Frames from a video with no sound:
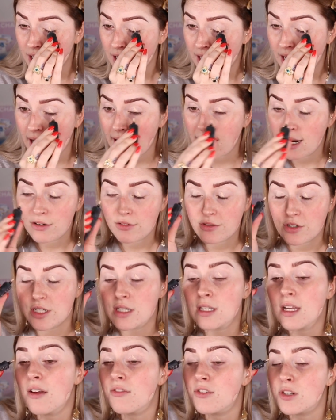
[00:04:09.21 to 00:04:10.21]
Like, I kind of
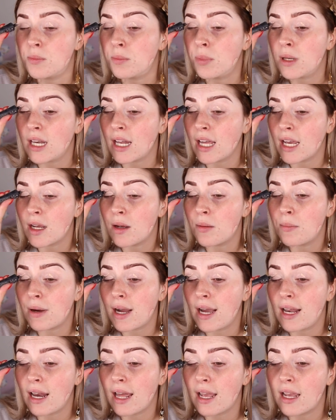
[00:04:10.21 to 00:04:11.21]
just have to play
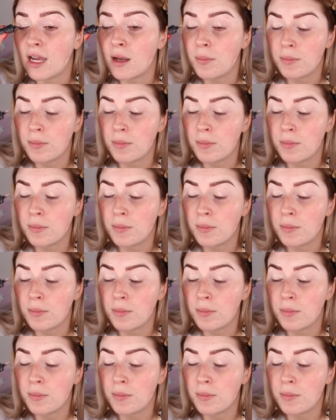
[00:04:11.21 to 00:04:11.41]
by, like,